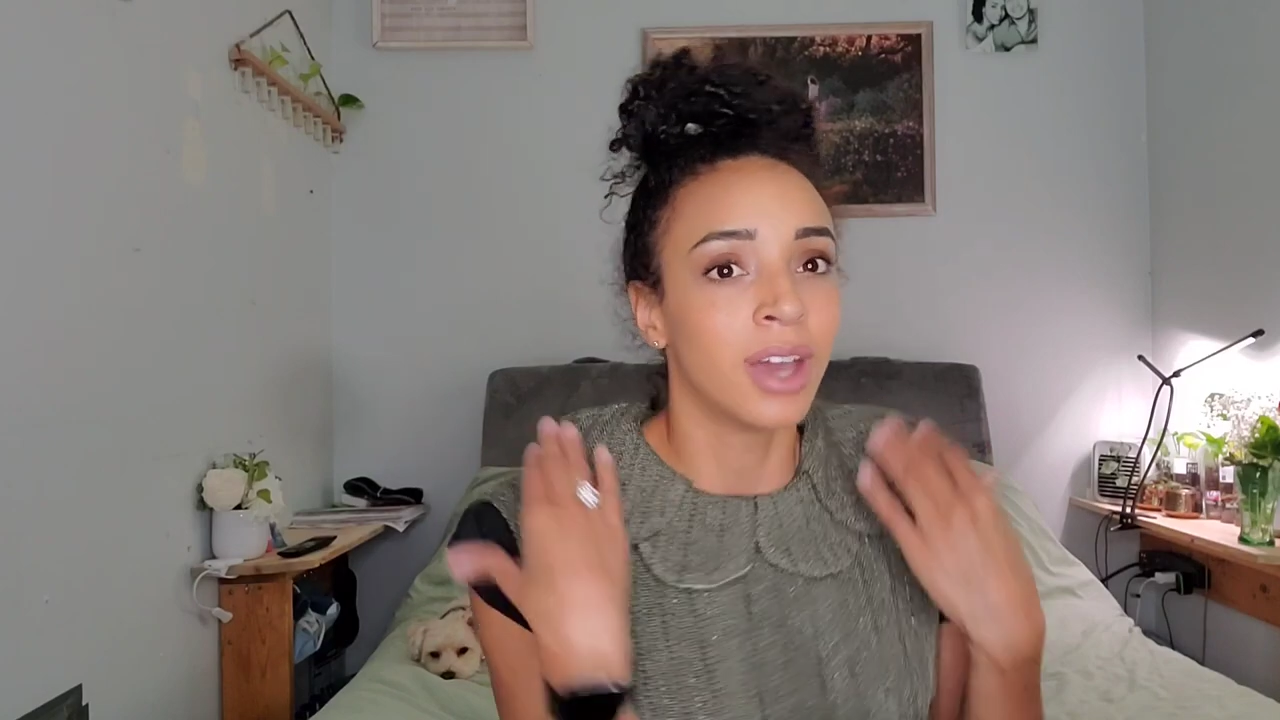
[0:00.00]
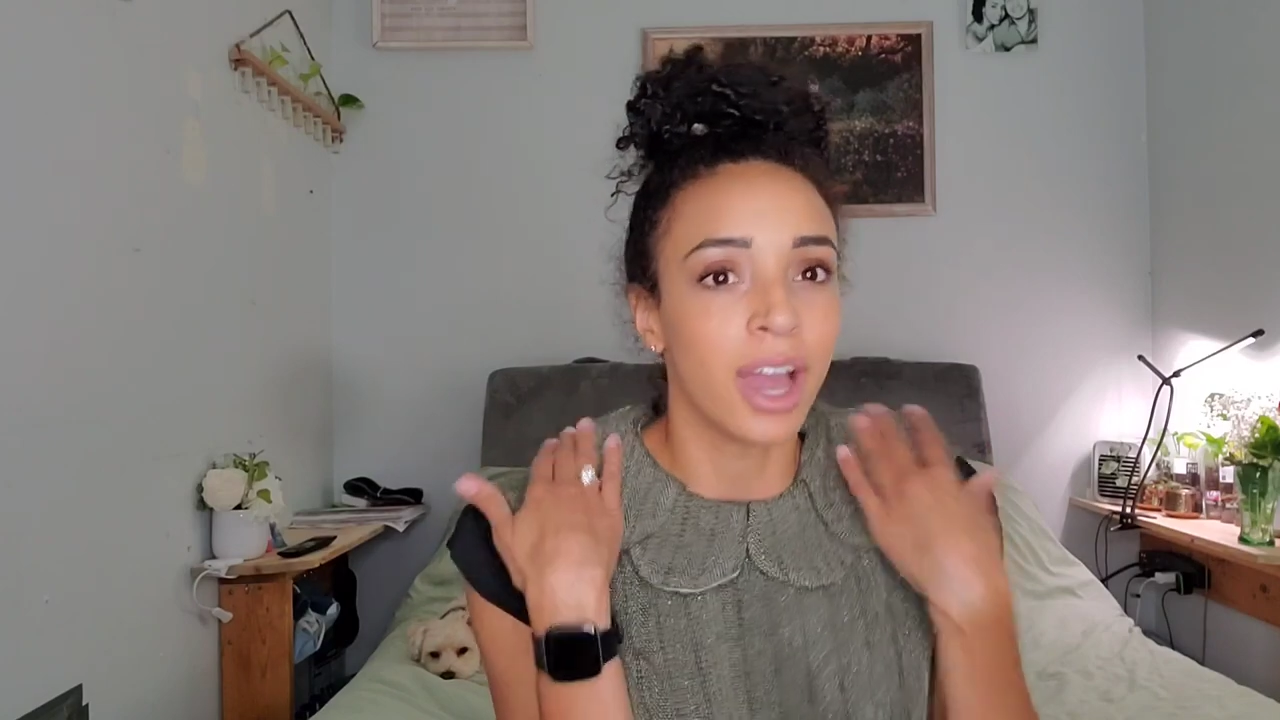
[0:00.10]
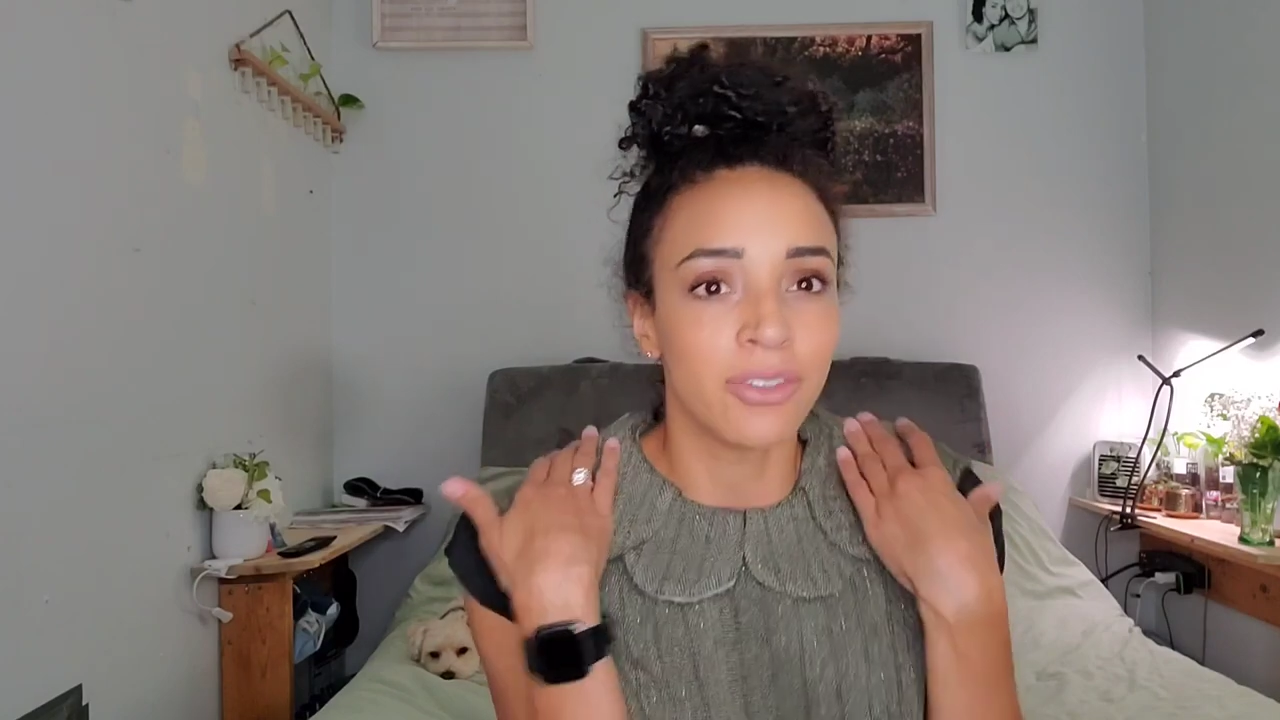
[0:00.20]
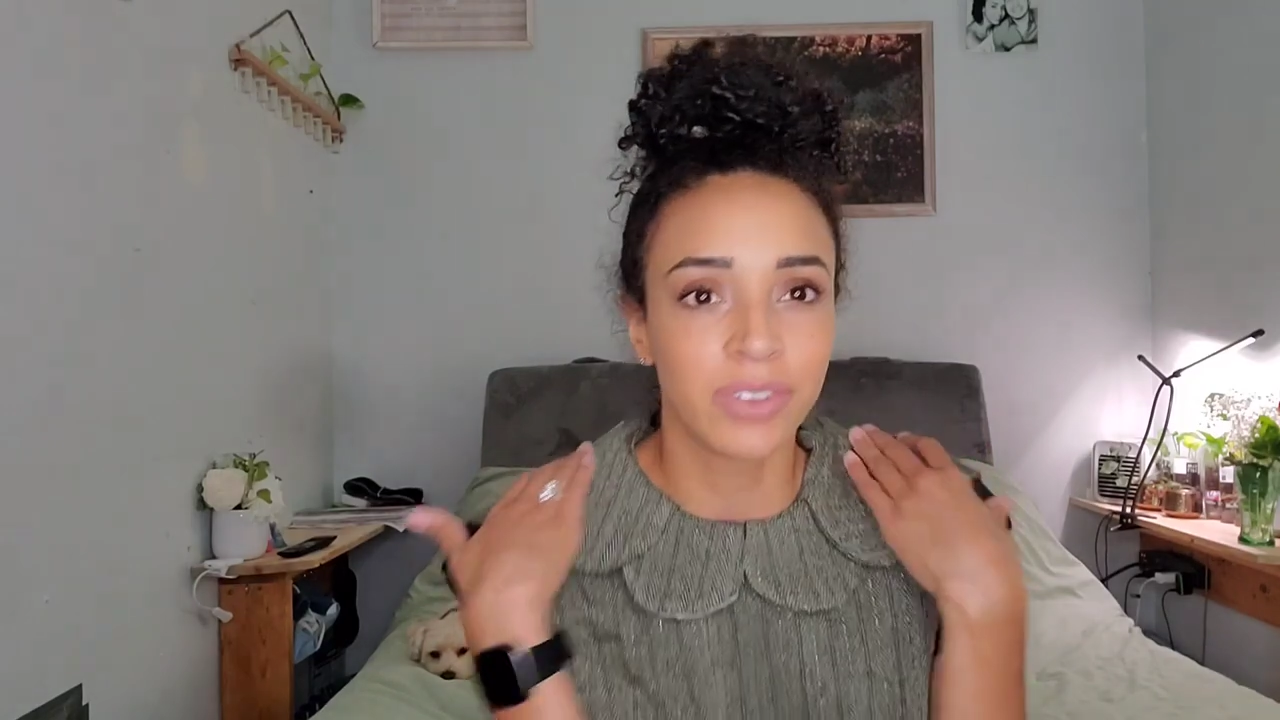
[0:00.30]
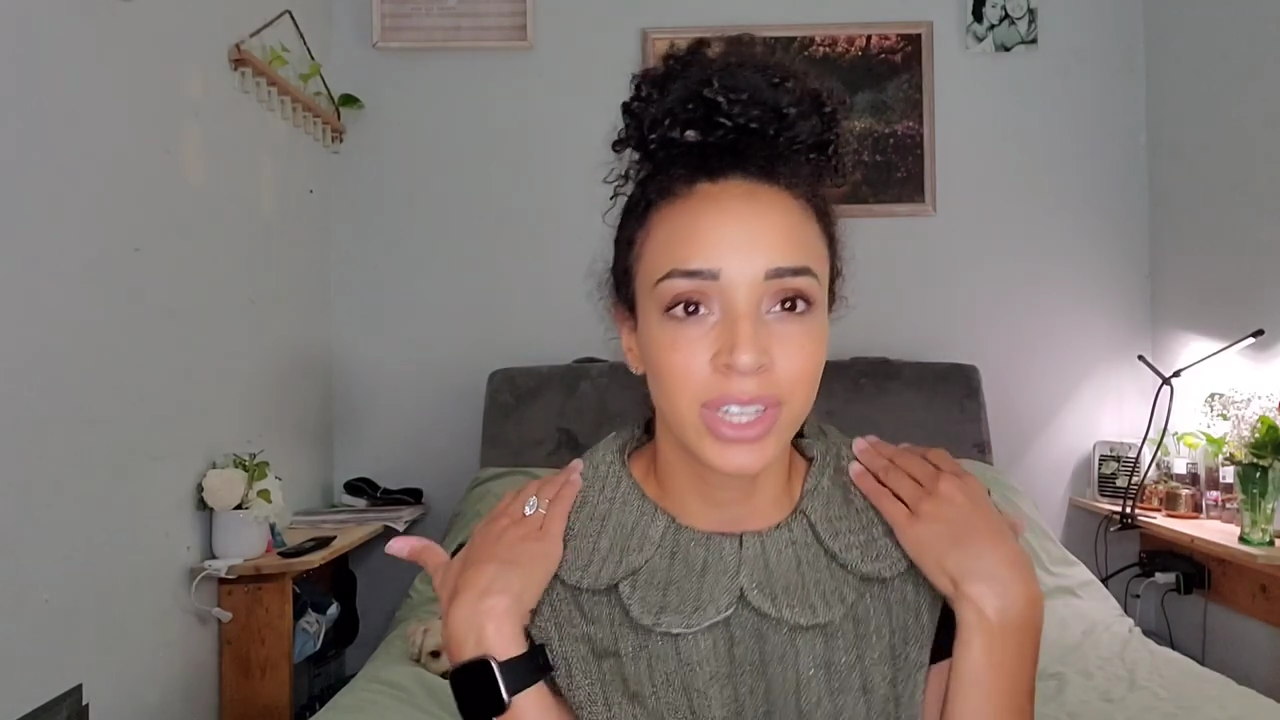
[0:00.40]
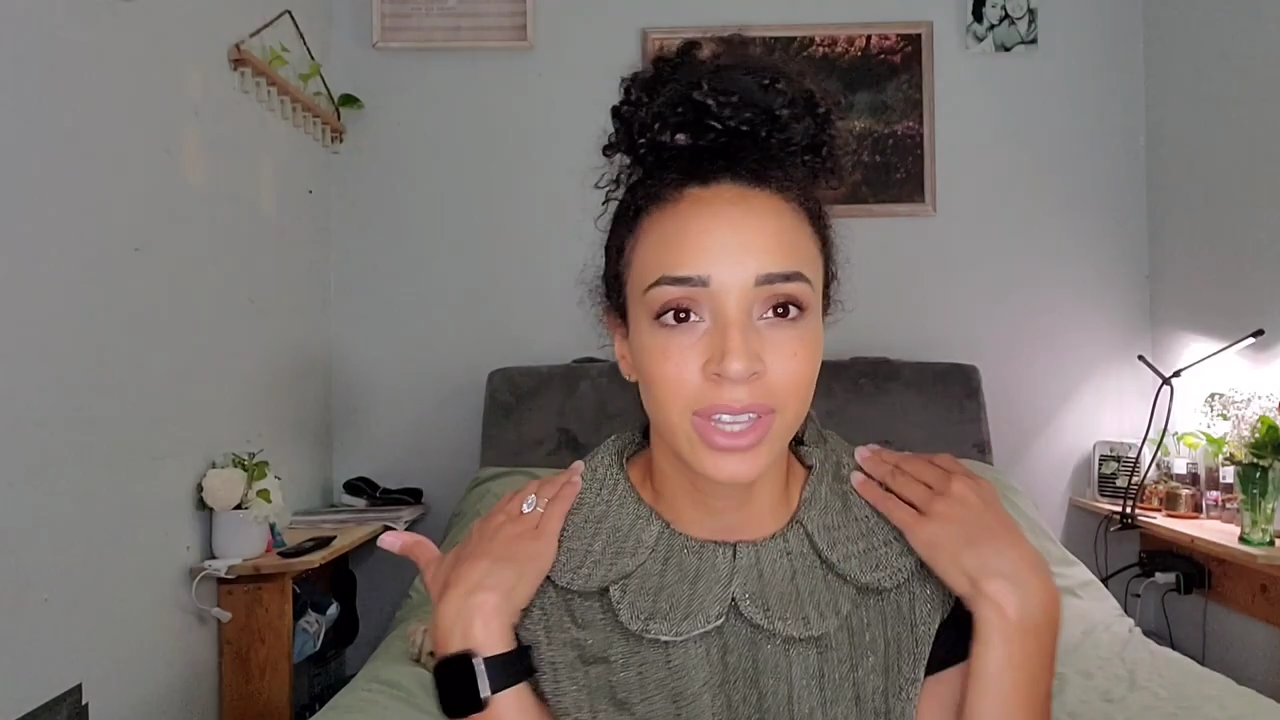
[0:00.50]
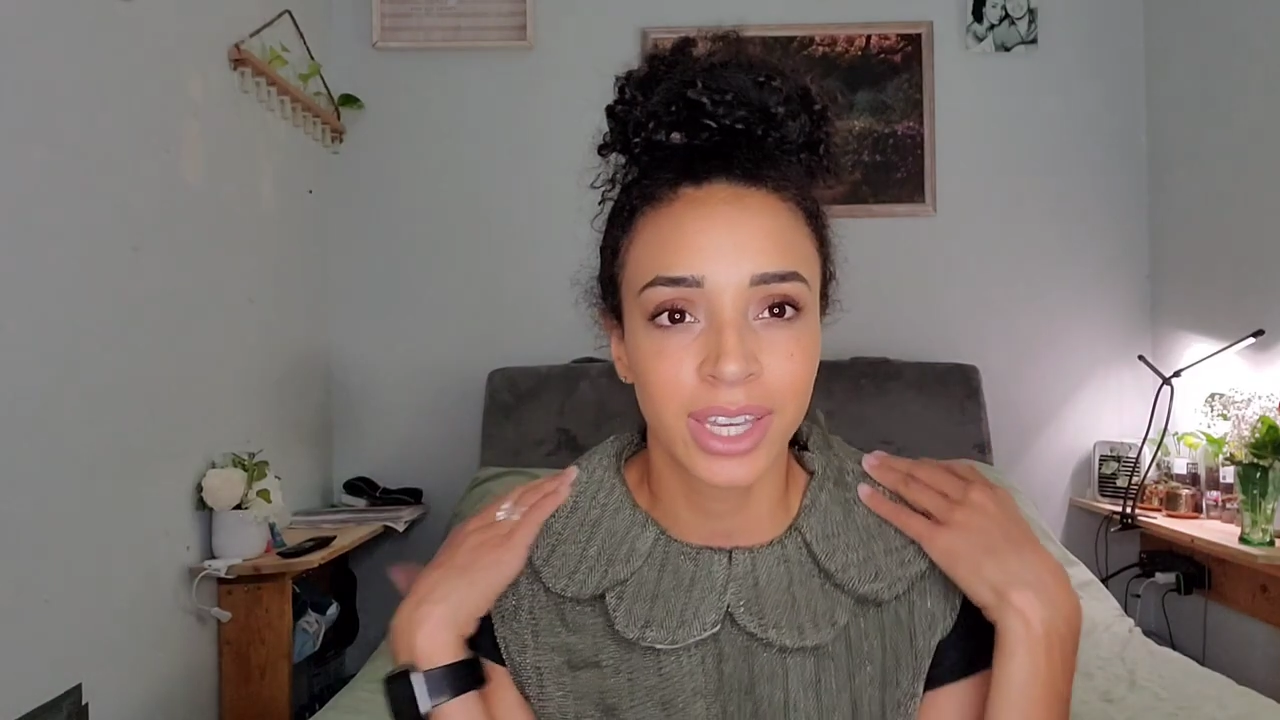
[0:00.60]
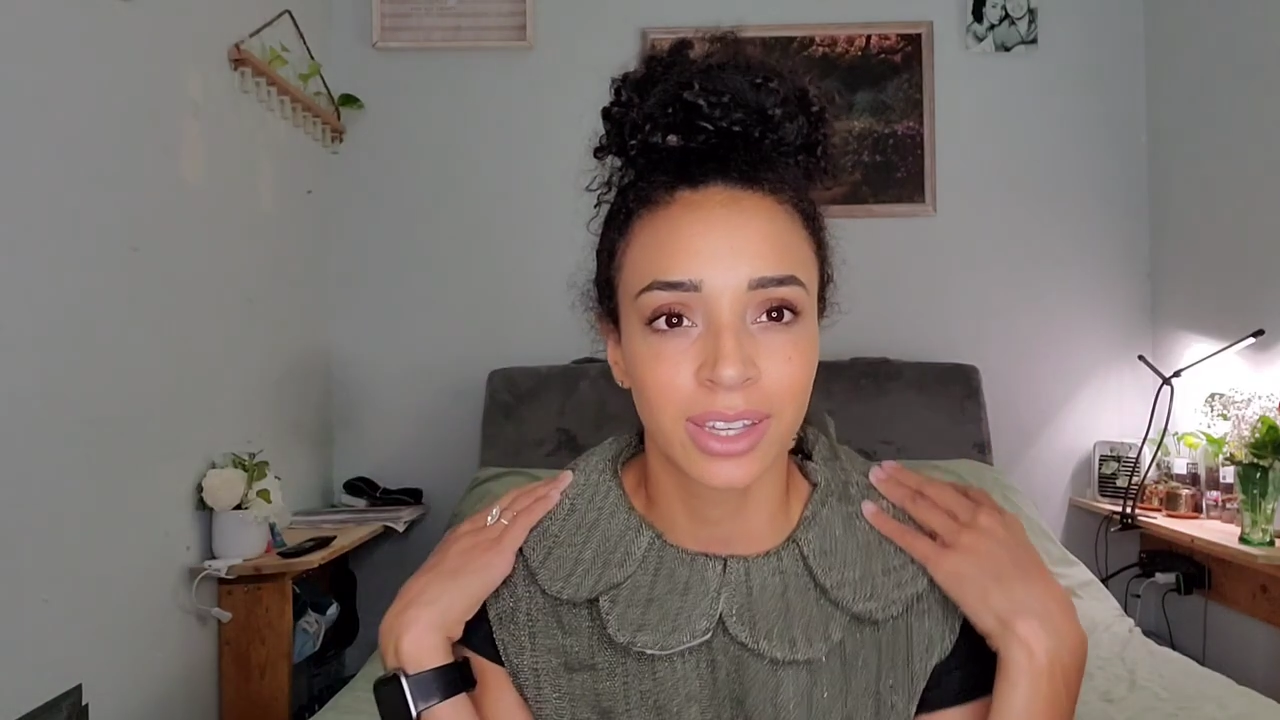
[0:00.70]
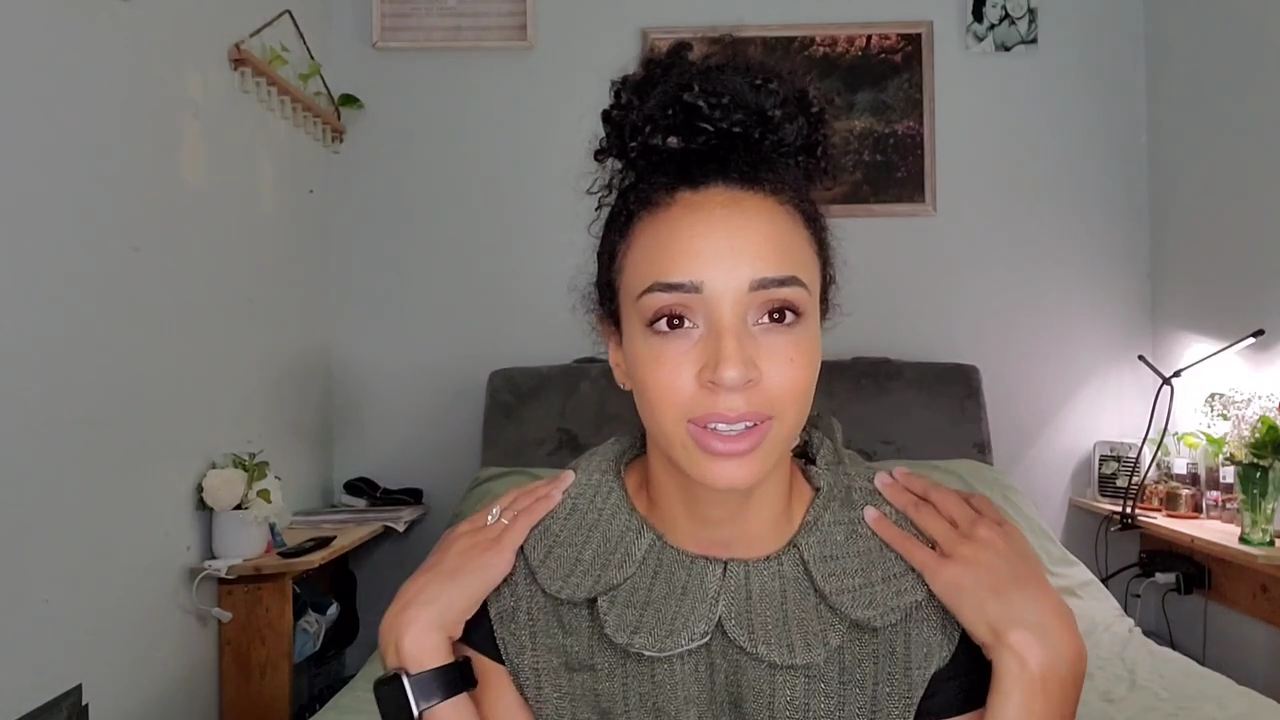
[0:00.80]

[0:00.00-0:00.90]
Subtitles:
I feel like it